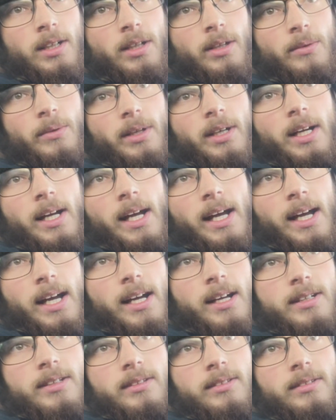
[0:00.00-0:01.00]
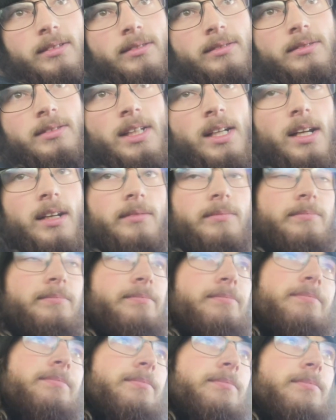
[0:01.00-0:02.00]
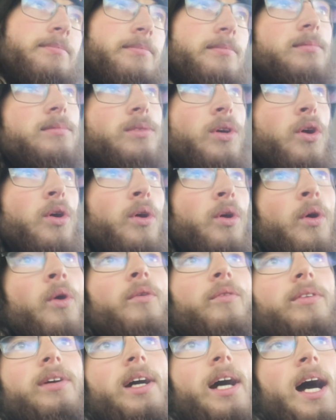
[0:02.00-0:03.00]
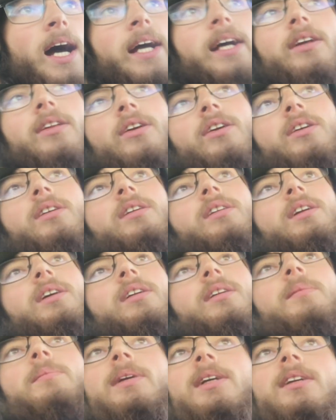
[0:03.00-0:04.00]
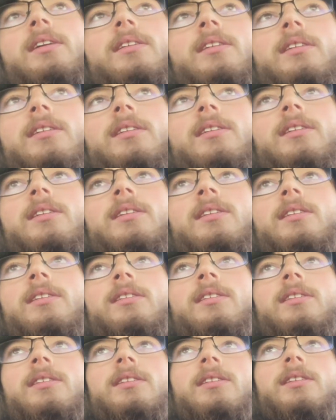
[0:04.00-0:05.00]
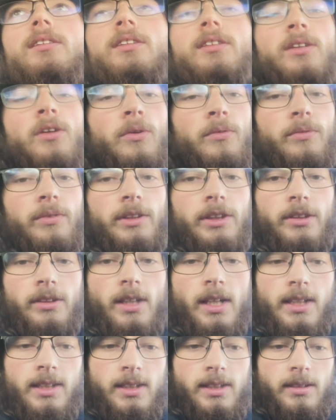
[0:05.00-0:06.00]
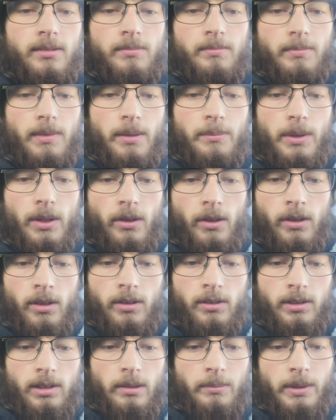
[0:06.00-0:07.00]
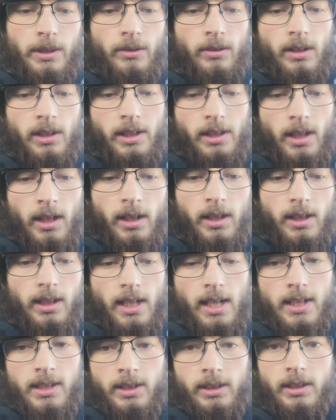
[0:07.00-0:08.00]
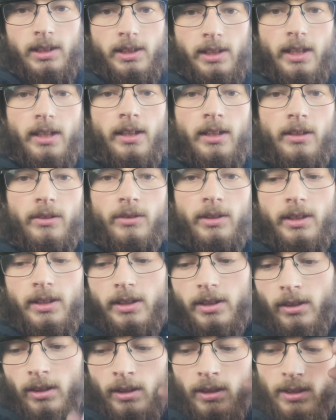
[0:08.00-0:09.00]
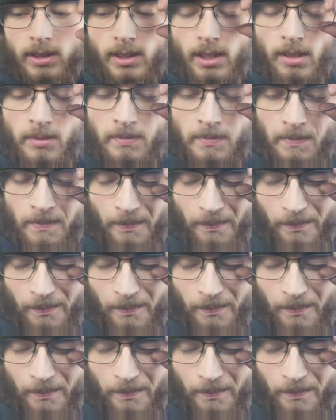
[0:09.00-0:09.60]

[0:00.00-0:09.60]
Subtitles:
what I had, and hopefully I can learn a little bit. Hopefully you guys can maybe learn. Some of you like younger guys just getting into it can learn something.